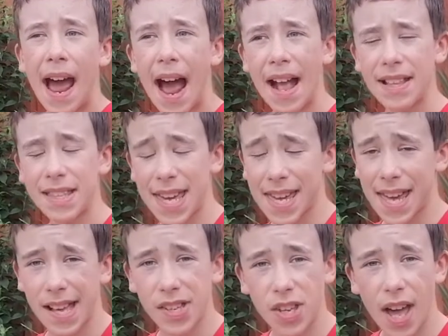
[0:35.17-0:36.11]
and it
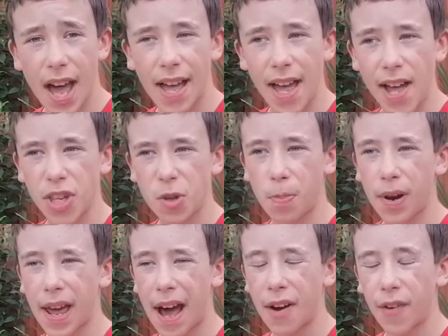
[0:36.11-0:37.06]
gets you
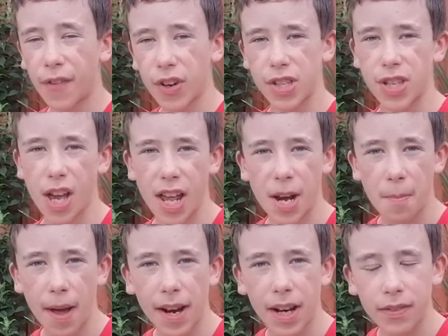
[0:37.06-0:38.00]
put it out for a certain
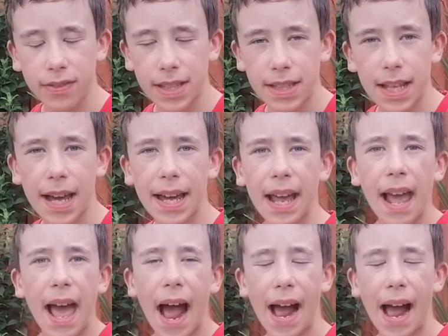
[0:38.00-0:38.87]
amount of the day,